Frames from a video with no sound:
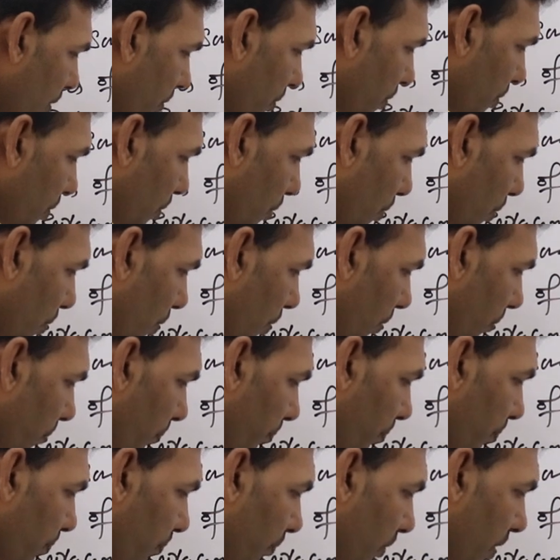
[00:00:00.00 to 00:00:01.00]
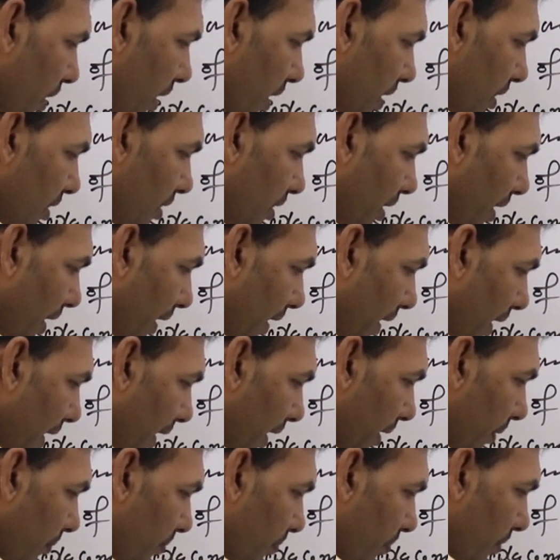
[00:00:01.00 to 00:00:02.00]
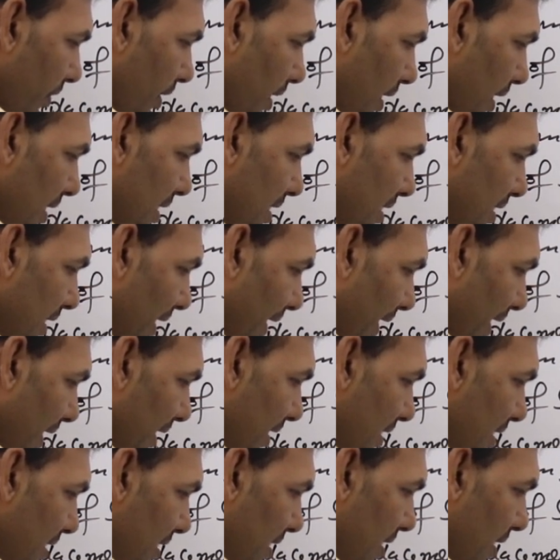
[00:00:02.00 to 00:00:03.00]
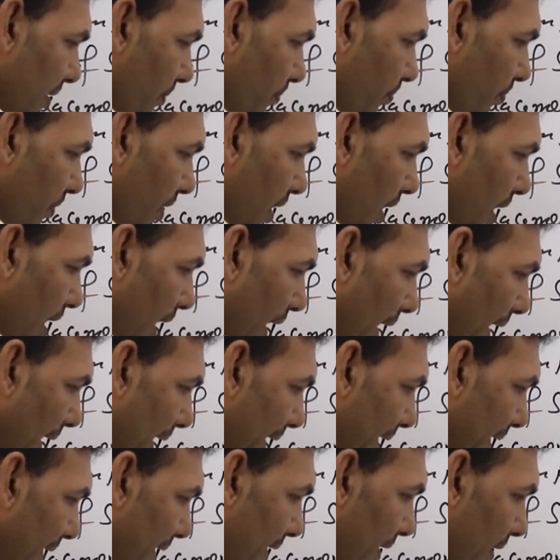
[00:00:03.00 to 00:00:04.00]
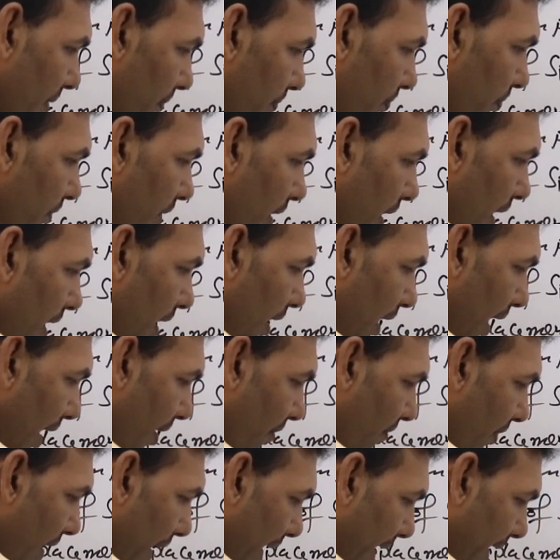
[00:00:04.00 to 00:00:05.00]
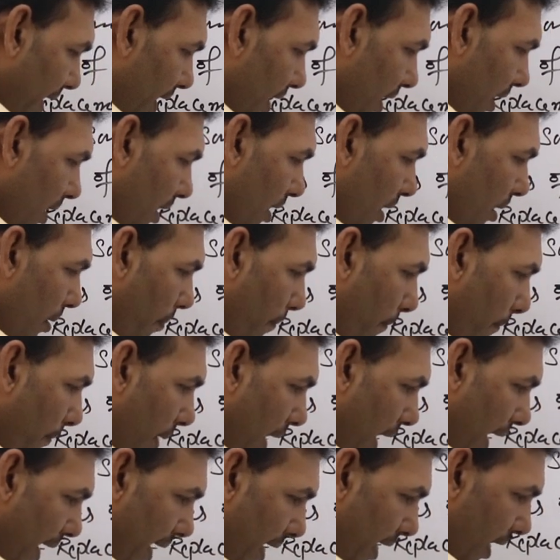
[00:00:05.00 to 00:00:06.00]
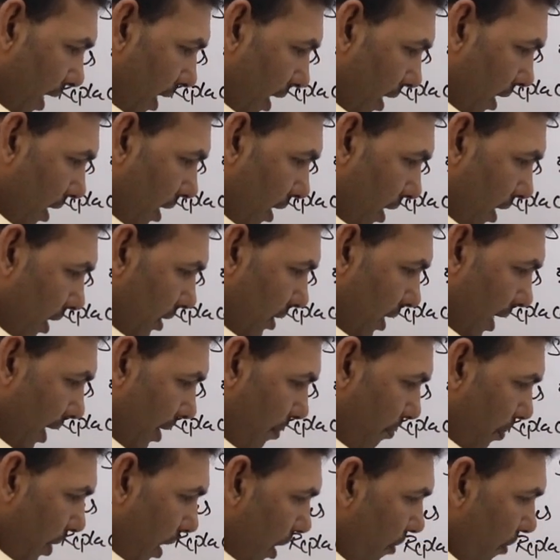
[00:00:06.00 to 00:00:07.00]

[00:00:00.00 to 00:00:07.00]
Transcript: 2, 3, 6, 8, 11 by the number of